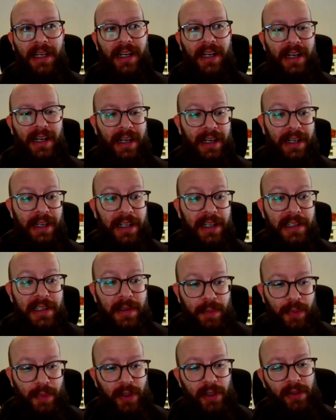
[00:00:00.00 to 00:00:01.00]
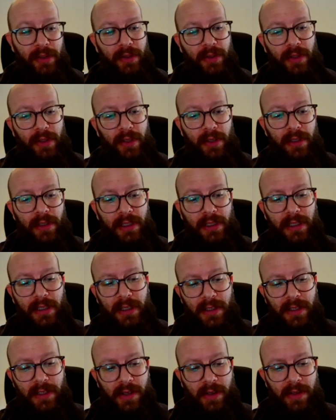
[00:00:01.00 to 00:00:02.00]
it is important to know that
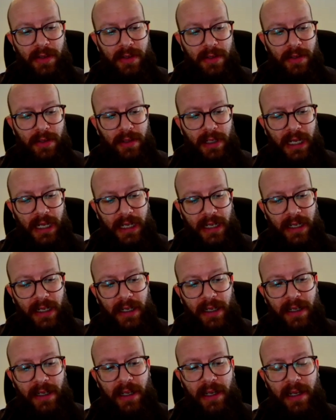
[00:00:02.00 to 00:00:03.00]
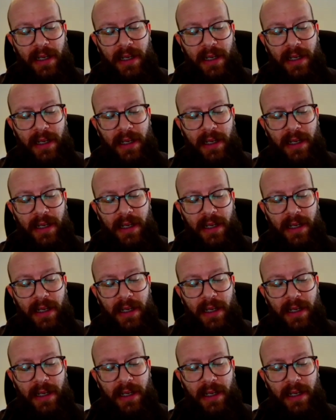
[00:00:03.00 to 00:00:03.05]
there's also like